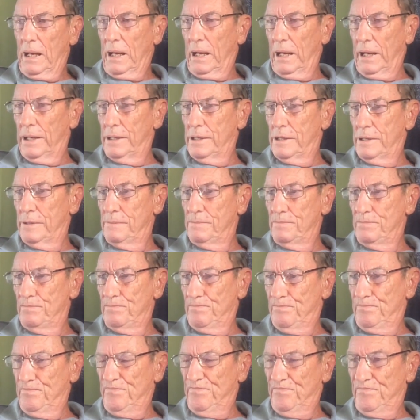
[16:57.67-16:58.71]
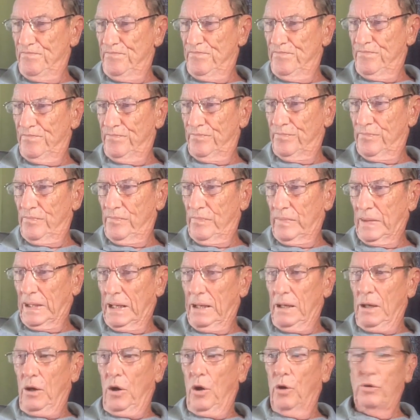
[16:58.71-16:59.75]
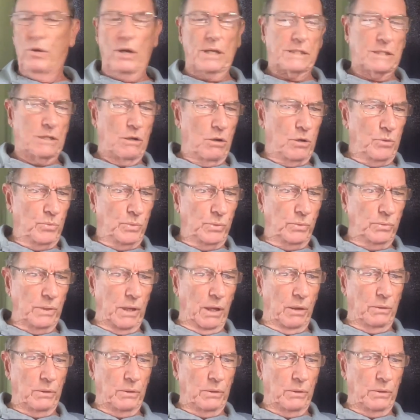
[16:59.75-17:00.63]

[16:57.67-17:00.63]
All right, so I will go,